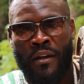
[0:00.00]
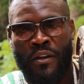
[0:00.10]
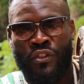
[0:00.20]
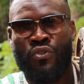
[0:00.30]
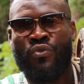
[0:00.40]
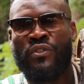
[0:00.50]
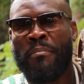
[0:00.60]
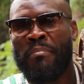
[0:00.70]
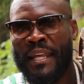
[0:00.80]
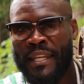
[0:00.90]
through the
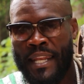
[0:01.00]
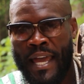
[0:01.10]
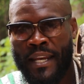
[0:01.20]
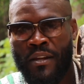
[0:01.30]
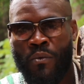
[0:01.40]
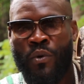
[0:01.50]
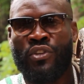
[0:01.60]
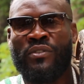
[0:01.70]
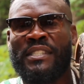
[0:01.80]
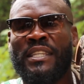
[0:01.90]
bloodline, where
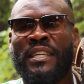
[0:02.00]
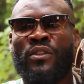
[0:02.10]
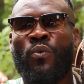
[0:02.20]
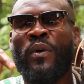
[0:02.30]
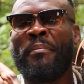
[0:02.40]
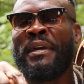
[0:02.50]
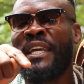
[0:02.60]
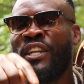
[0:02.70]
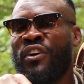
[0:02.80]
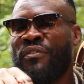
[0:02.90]
you see the women
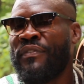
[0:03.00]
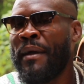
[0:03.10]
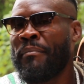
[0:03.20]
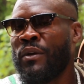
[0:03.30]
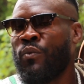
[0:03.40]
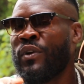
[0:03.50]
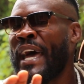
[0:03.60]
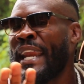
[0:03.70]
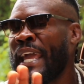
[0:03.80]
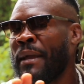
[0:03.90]
in your family were
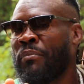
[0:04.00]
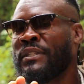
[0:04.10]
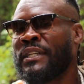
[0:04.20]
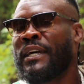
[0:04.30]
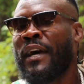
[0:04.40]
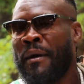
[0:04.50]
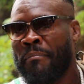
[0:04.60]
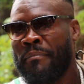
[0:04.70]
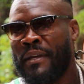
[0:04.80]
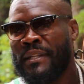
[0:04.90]
not able to come
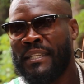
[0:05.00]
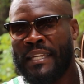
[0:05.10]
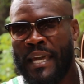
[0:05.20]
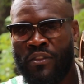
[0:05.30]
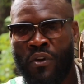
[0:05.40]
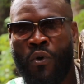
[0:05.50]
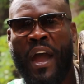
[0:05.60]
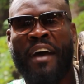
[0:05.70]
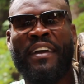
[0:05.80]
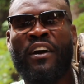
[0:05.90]
together or
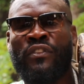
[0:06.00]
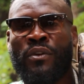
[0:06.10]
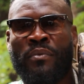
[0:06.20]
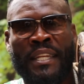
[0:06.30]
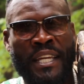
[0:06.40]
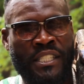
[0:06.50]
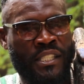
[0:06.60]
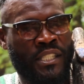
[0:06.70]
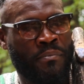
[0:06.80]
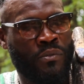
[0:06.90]
have healthy
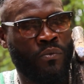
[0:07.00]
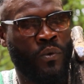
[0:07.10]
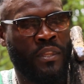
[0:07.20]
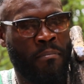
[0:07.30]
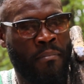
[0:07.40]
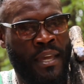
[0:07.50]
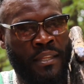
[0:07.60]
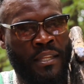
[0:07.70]
relationships with the men that